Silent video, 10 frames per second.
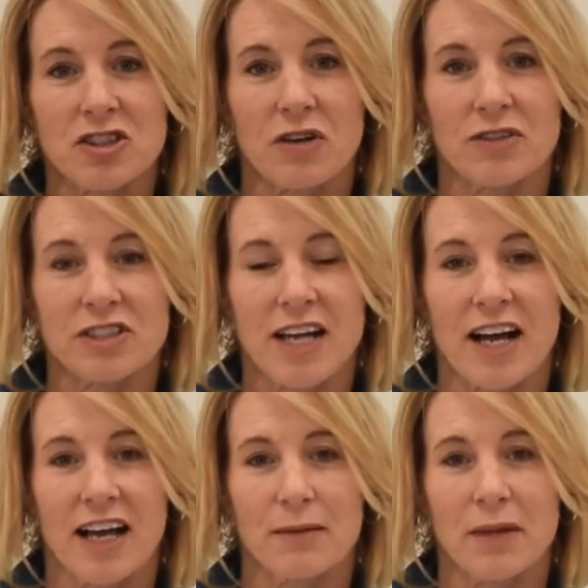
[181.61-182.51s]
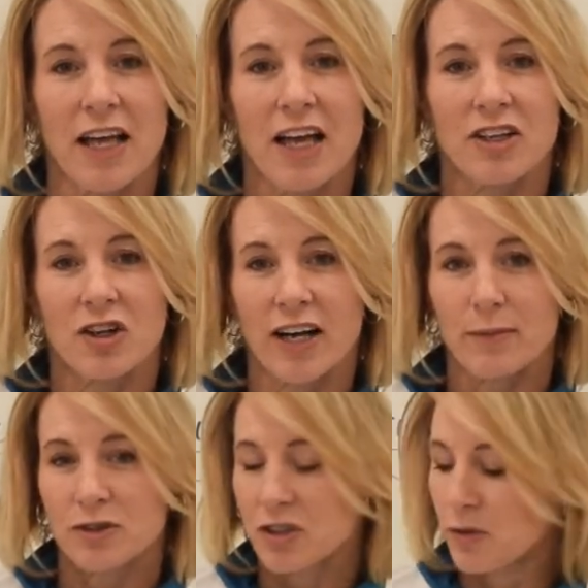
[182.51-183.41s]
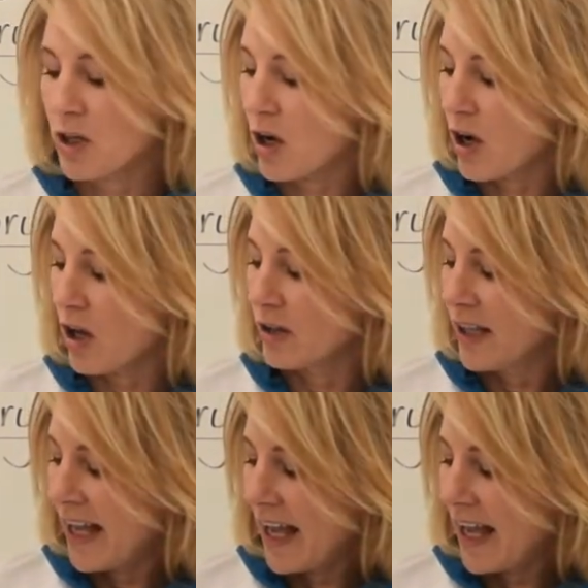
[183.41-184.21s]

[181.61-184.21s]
over time you're able to recall,